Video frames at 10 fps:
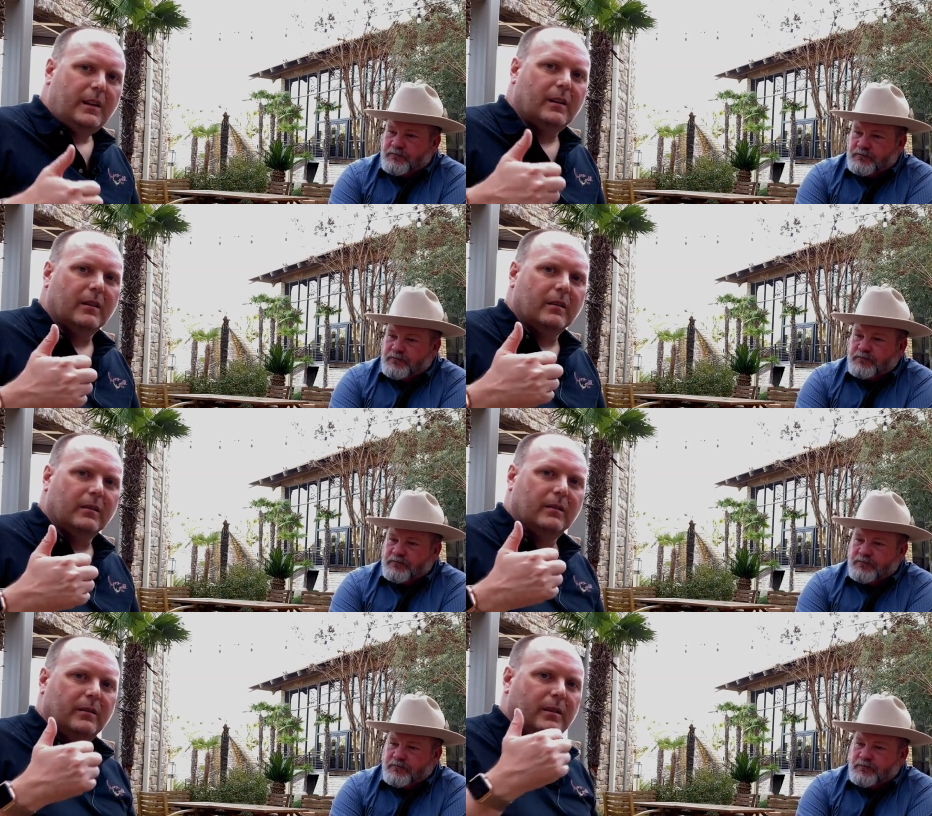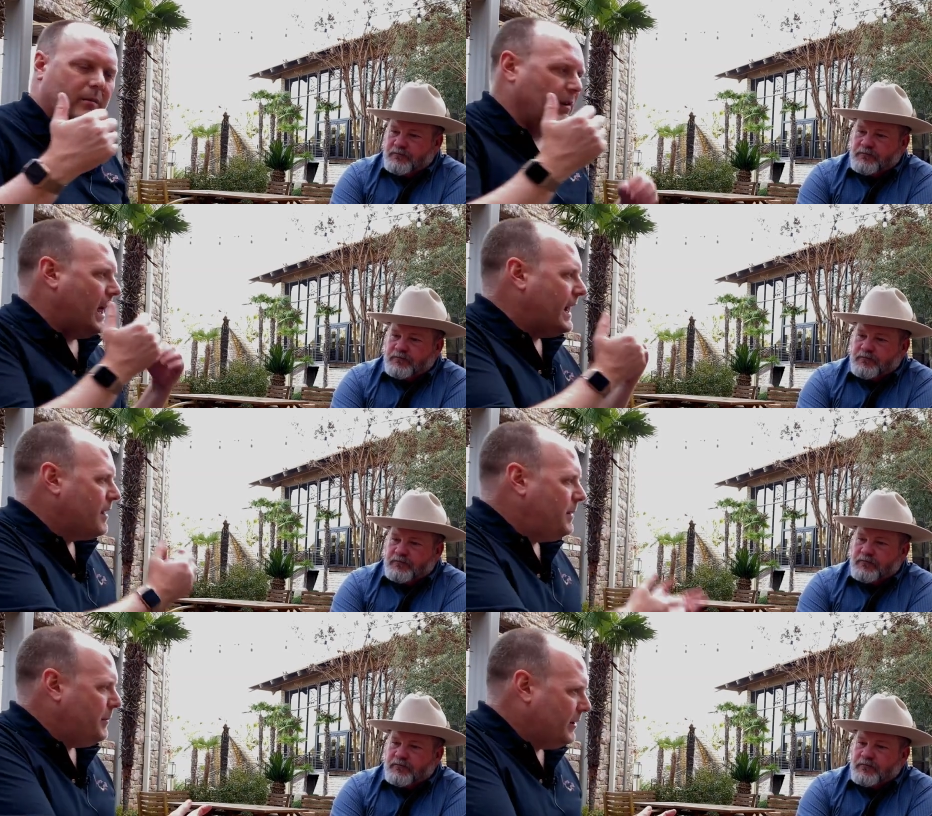Speaker 1: They're they're relying
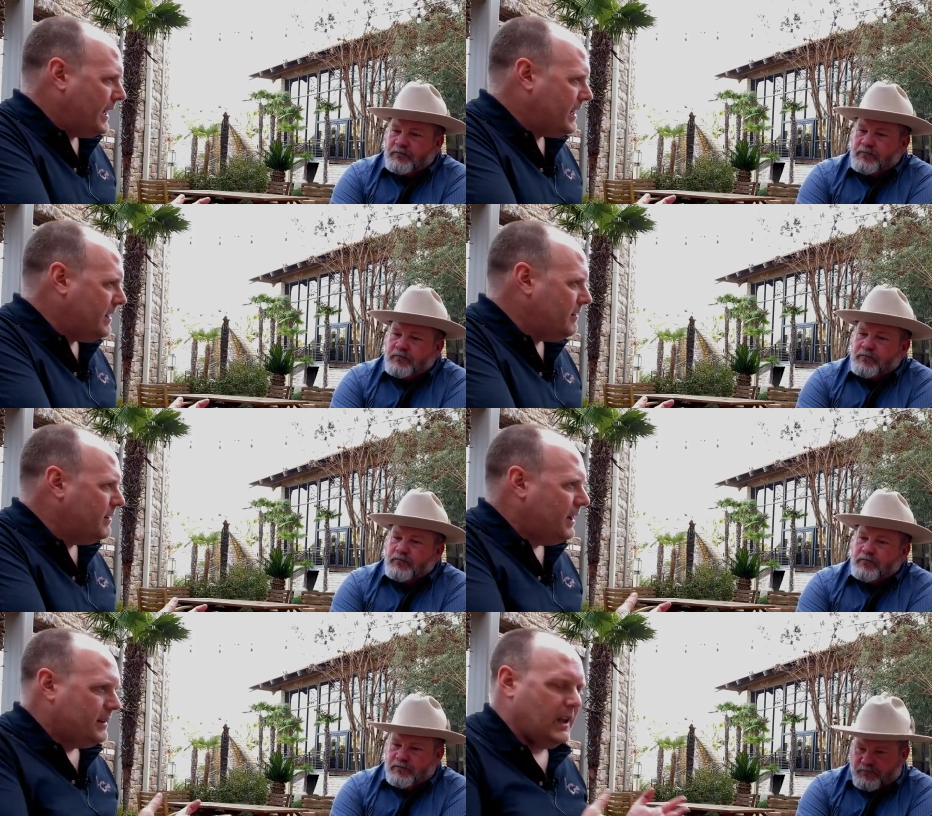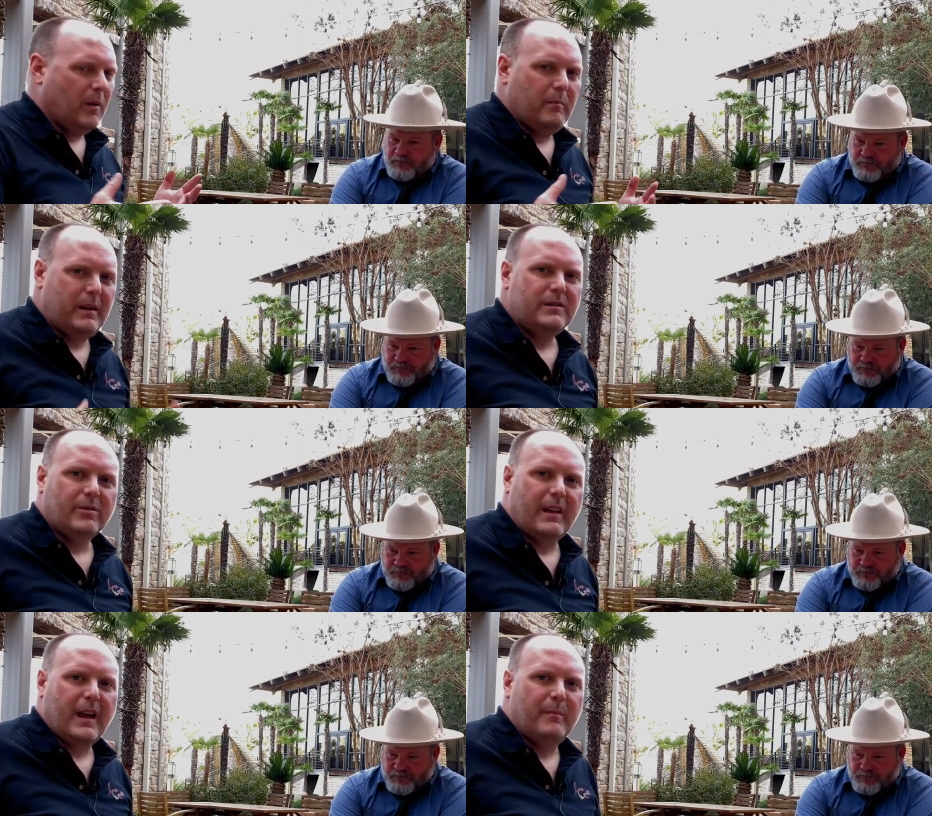on people like you to help
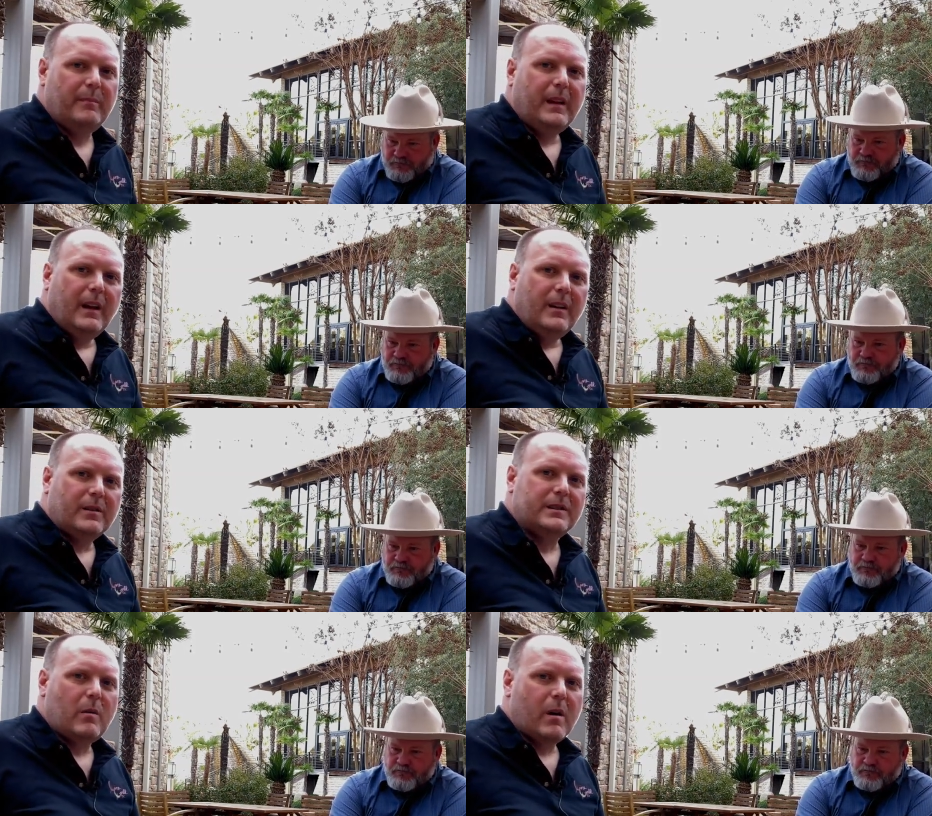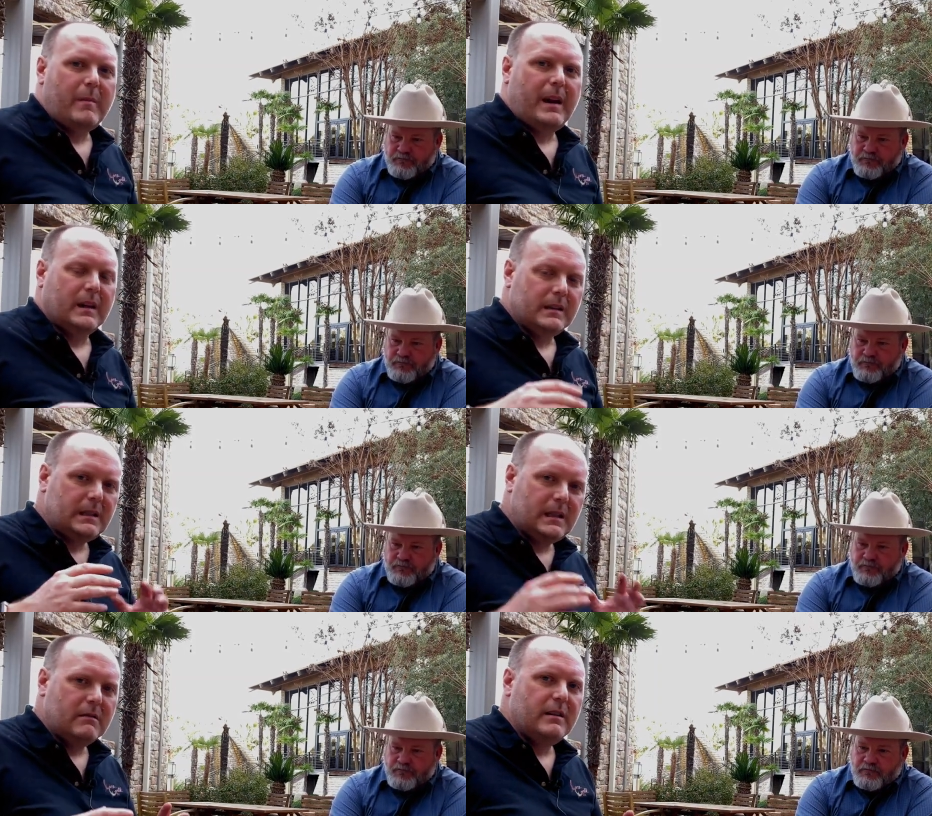mentor them because they want to make
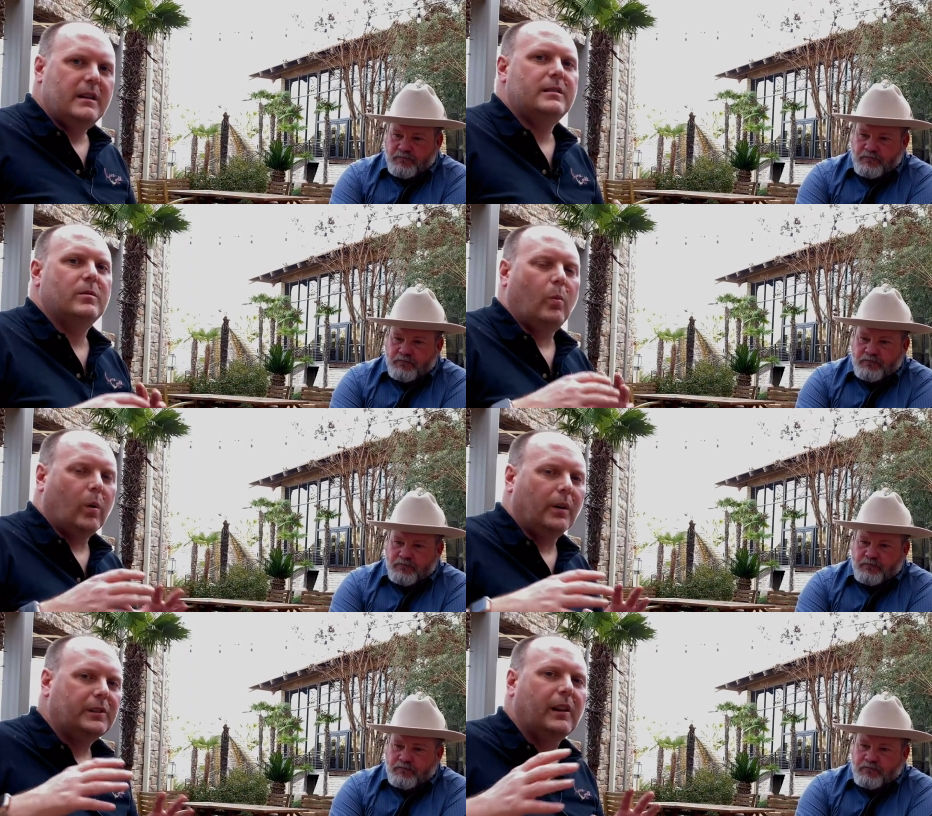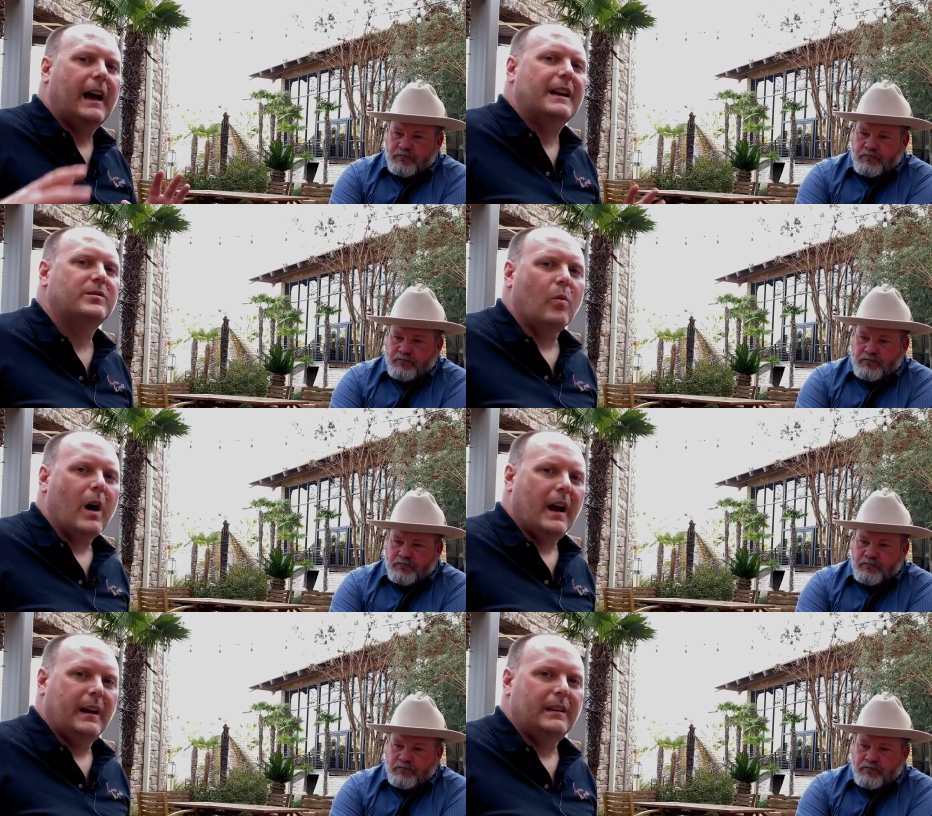serious world-class
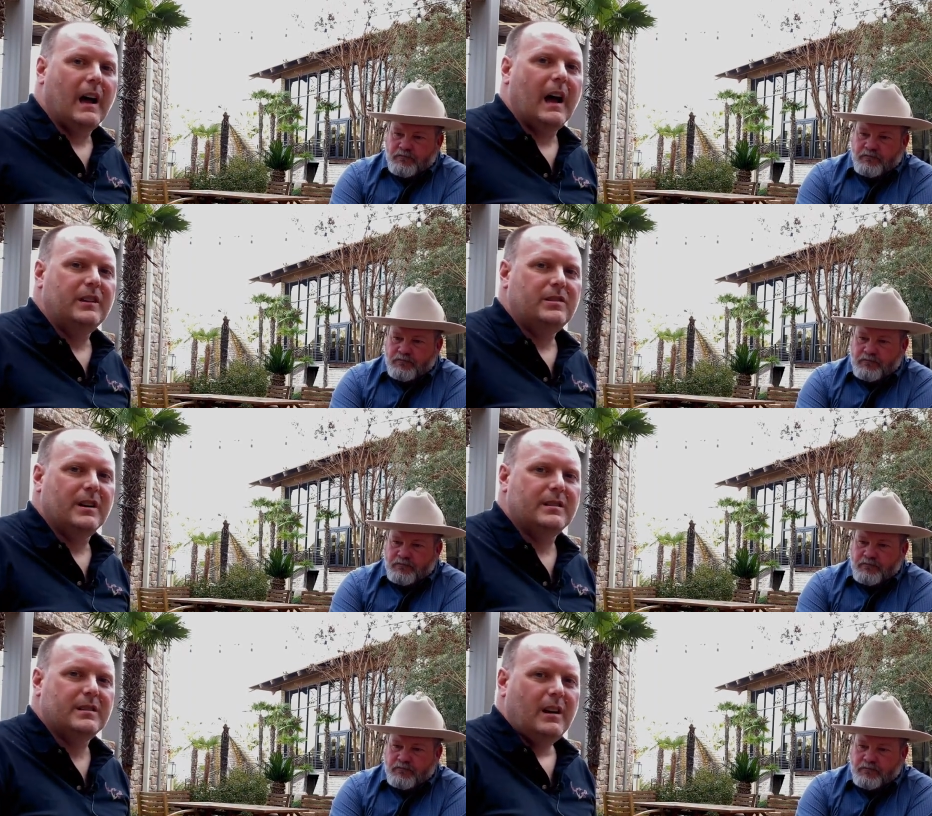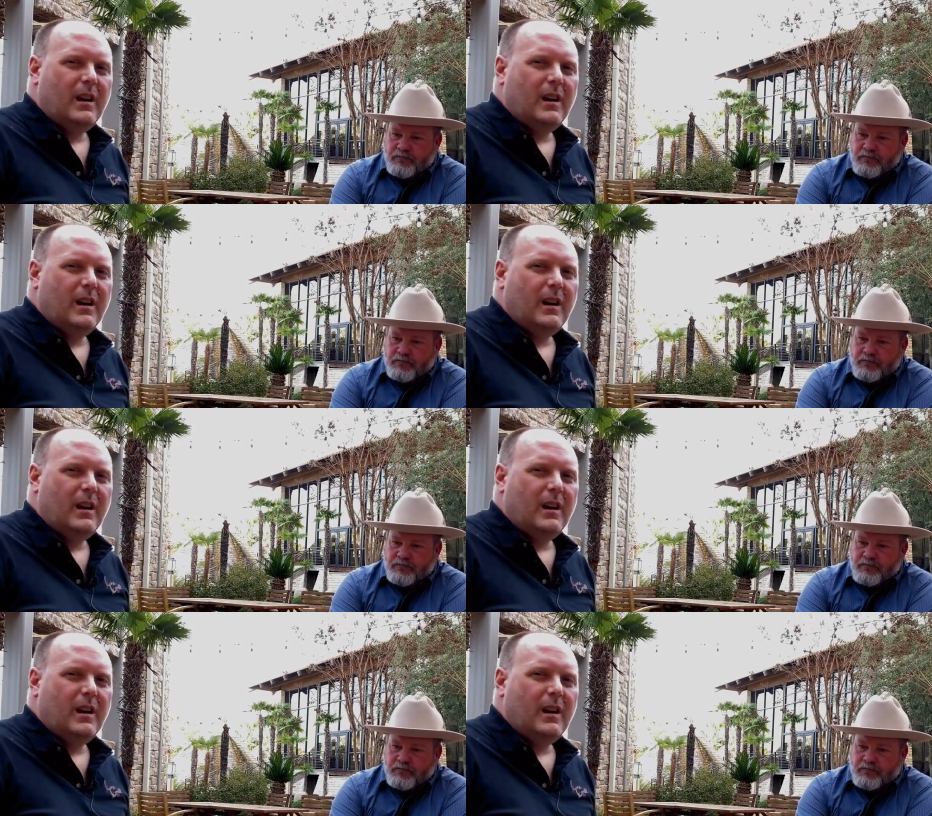wine, not just